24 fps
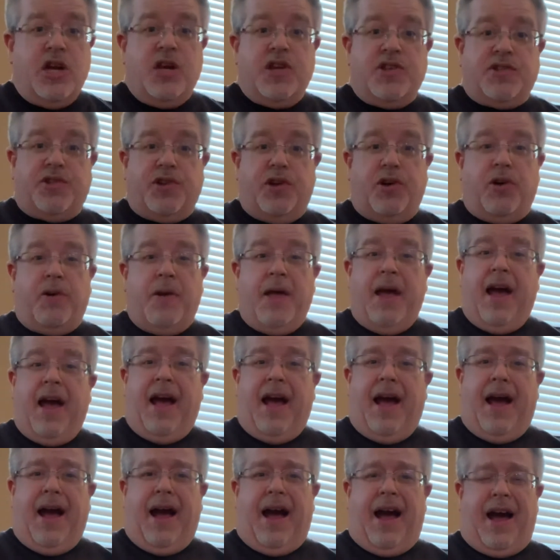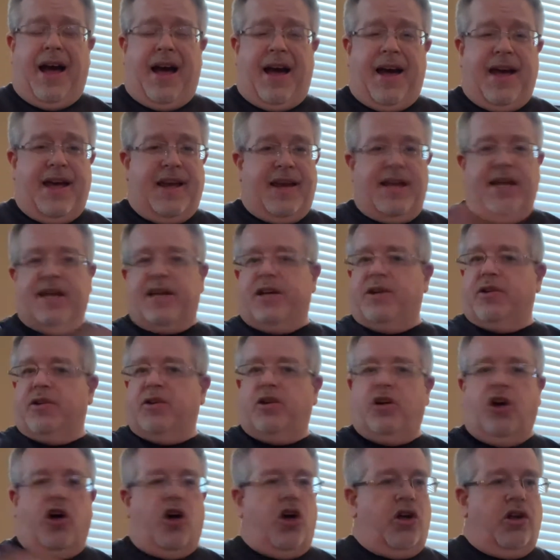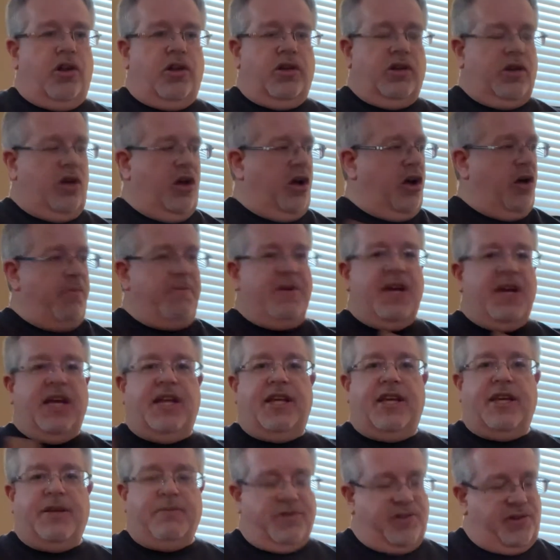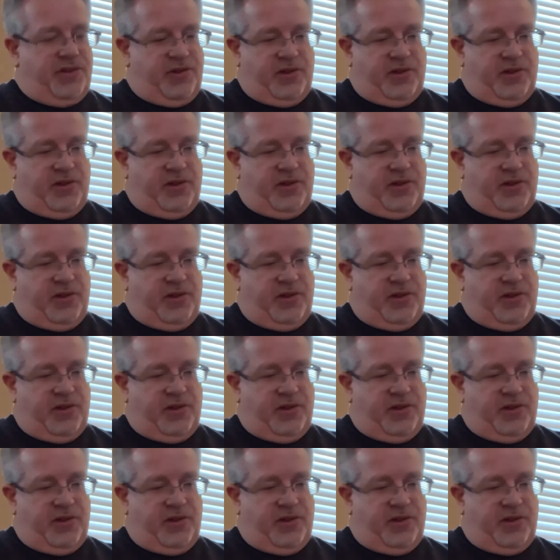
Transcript: So, and it, all mediums,